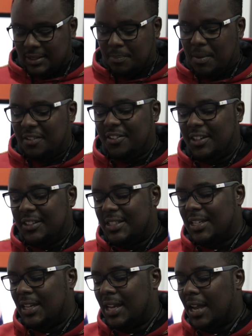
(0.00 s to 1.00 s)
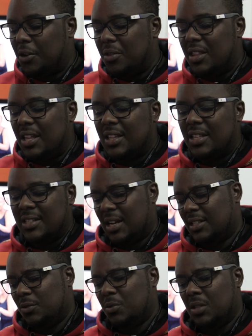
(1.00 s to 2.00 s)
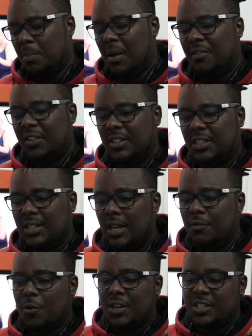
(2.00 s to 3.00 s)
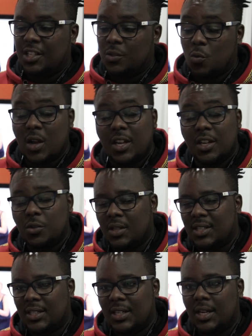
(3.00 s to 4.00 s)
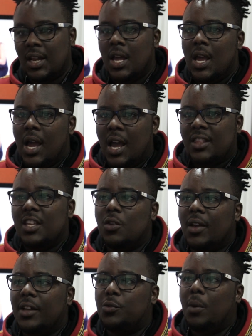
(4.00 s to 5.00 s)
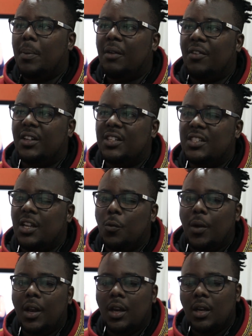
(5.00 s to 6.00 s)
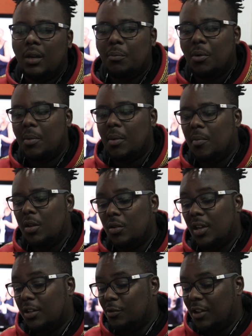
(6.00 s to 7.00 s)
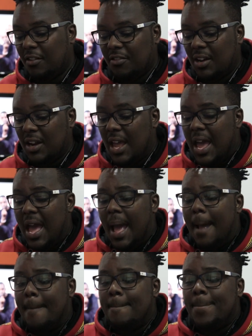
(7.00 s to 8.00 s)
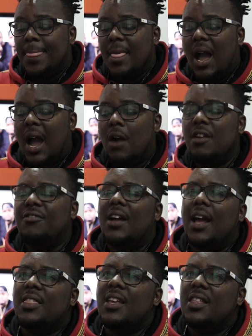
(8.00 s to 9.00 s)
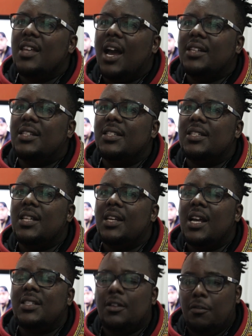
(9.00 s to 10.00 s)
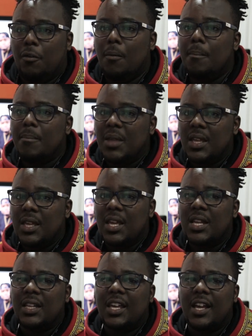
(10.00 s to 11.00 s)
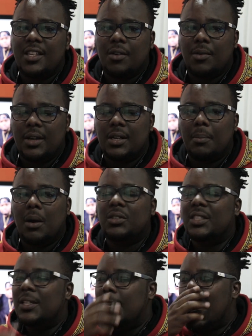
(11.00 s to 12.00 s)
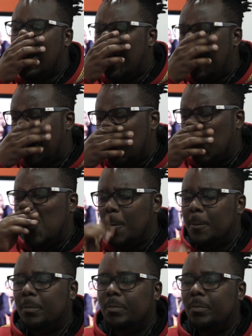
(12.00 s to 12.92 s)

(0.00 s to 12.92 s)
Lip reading: is a perfect 10? I don't think there's an artist who's a perfect 10. Everyone is just working towards a 10. I think you get to a perfect 10 when probably you get to heaven. However, I think the artist that does it for me in Kenya right about now,